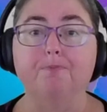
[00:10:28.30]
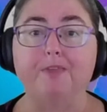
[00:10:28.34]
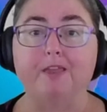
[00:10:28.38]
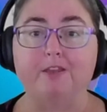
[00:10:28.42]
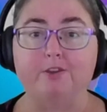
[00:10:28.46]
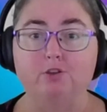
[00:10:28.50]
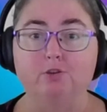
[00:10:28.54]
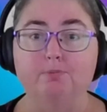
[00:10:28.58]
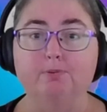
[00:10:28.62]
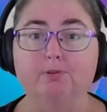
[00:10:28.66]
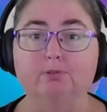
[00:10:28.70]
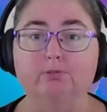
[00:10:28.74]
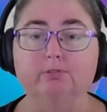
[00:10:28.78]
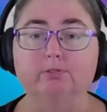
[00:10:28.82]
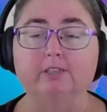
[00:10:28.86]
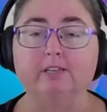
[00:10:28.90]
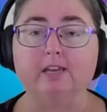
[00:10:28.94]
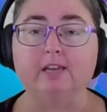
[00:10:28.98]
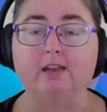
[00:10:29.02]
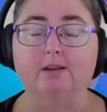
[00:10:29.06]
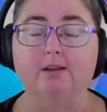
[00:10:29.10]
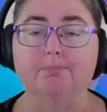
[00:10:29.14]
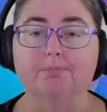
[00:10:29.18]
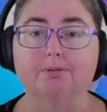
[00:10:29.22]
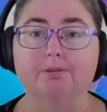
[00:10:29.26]
Then you build it
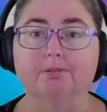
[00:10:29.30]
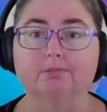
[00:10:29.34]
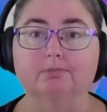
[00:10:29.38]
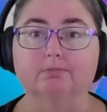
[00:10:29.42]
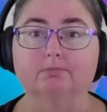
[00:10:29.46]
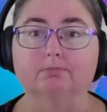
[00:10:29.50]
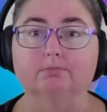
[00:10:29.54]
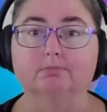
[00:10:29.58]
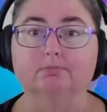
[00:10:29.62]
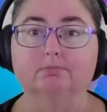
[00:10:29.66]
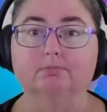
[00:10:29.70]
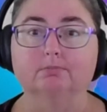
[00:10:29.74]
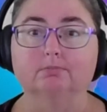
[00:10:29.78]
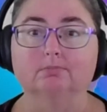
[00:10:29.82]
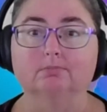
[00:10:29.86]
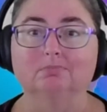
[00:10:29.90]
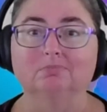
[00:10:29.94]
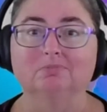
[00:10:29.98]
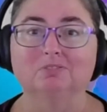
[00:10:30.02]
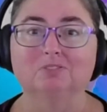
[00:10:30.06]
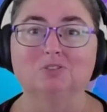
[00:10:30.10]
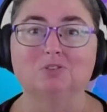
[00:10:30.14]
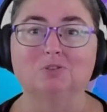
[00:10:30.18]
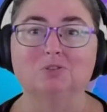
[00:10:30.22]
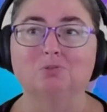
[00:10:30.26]
up.
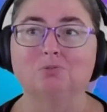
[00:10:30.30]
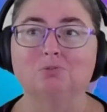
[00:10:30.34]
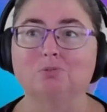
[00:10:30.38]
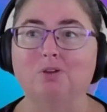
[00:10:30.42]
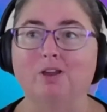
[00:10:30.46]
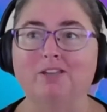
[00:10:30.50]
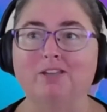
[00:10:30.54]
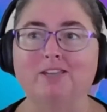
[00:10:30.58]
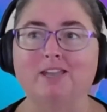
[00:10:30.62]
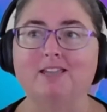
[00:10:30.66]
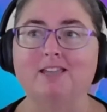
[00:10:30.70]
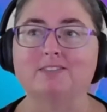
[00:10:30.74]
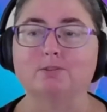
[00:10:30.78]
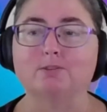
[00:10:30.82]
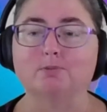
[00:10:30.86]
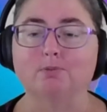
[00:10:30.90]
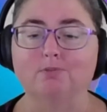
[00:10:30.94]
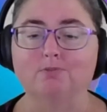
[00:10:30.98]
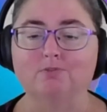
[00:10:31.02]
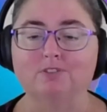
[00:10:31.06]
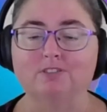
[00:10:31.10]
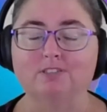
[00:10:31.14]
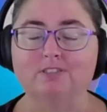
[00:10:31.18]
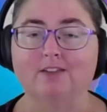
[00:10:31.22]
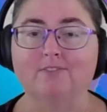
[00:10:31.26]
Do, okay, so
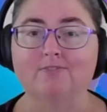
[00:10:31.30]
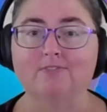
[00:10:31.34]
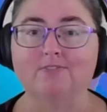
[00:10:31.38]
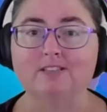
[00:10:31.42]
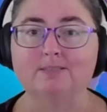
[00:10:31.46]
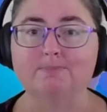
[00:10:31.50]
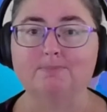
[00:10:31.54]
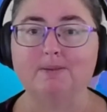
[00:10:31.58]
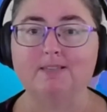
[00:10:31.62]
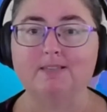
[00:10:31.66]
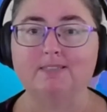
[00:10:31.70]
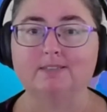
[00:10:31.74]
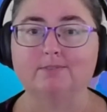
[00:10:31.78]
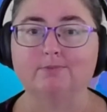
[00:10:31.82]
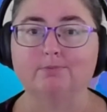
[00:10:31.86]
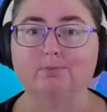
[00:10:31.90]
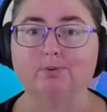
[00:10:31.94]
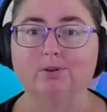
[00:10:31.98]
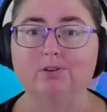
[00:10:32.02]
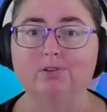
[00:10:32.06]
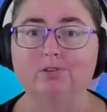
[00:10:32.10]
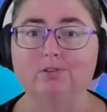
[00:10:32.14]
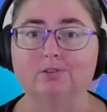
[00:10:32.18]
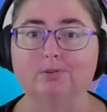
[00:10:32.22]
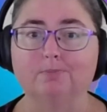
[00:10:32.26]
we've done this piece of
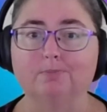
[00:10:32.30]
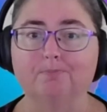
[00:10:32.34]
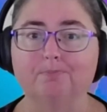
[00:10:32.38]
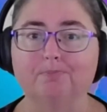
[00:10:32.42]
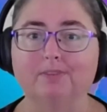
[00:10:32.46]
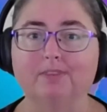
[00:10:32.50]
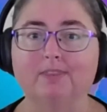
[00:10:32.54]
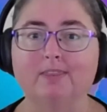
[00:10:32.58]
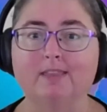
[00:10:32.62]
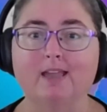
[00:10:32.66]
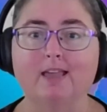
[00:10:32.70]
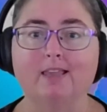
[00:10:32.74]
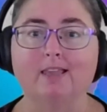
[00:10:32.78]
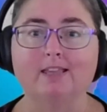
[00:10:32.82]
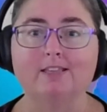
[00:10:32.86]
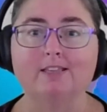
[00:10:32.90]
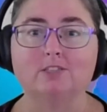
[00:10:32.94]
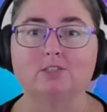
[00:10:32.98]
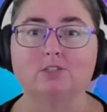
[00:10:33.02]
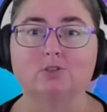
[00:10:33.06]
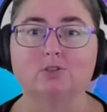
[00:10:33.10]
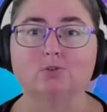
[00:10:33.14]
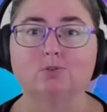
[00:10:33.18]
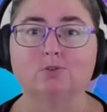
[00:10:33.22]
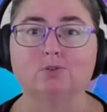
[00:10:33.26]
work. Now
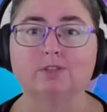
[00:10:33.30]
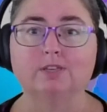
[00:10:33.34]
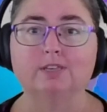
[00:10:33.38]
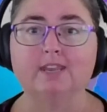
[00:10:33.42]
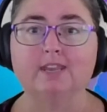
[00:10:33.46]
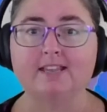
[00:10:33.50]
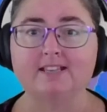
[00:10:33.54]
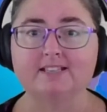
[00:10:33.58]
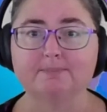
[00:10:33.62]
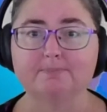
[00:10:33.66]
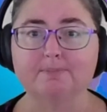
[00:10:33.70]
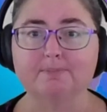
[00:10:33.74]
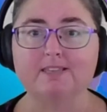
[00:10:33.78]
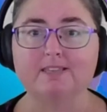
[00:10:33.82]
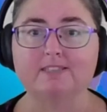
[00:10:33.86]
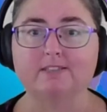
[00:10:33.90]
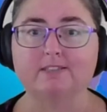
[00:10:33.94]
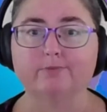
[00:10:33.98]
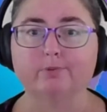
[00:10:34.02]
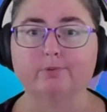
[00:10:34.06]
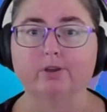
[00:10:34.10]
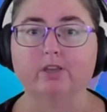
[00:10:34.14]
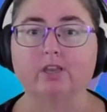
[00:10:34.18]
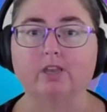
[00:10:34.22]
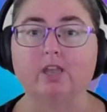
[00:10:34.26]
let's do the next piece
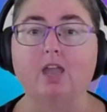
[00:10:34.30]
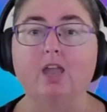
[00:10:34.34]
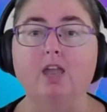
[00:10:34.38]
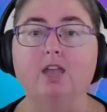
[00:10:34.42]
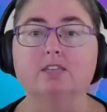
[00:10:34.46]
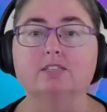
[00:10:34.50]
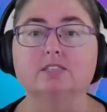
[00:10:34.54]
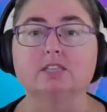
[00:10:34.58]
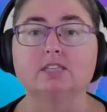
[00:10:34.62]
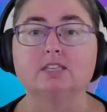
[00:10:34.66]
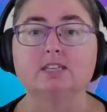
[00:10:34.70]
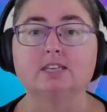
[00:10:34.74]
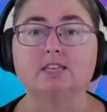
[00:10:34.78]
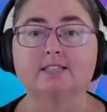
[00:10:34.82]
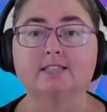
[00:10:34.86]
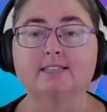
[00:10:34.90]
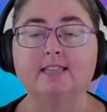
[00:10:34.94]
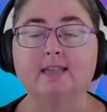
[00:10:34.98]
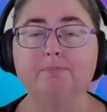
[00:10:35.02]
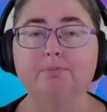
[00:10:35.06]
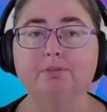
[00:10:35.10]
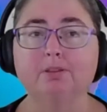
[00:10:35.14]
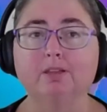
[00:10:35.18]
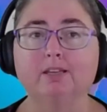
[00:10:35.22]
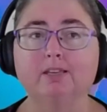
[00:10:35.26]
of work. So the
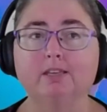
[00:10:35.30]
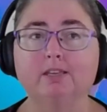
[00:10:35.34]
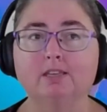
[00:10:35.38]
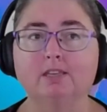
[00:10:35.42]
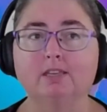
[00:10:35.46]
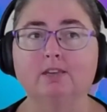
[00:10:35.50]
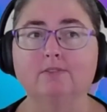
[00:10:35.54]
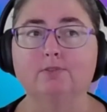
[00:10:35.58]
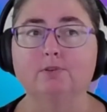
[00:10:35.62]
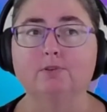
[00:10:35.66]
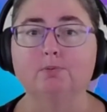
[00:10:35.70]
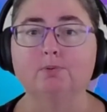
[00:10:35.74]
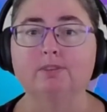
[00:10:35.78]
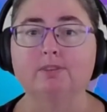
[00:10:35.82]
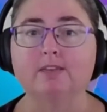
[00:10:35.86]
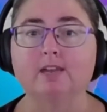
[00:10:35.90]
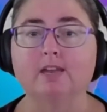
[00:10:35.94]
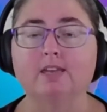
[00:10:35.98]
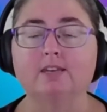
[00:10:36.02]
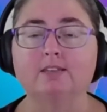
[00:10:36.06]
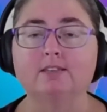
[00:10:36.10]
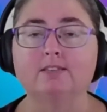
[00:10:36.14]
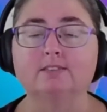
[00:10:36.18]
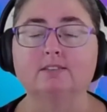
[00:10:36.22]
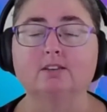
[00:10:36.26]
example I can give you with
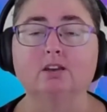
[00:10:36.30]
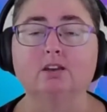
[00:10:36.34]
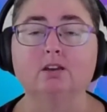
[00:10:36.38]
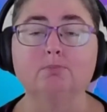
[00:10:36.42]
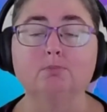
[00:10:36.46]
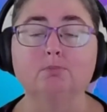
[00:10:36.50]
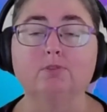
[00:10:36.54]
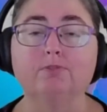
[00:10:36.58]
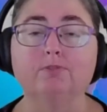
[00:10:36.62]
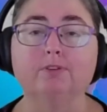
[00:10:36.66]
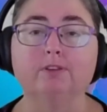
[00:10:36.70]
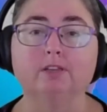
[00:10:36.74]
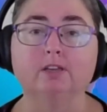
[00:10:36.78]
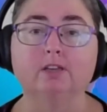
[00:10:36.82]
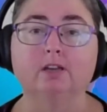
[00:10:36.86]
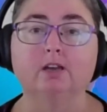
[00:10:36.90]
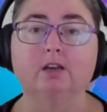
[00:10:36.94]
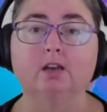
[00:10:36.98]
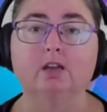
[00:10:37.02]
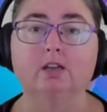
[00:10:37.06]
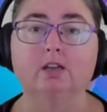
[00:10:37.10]
that is I'm often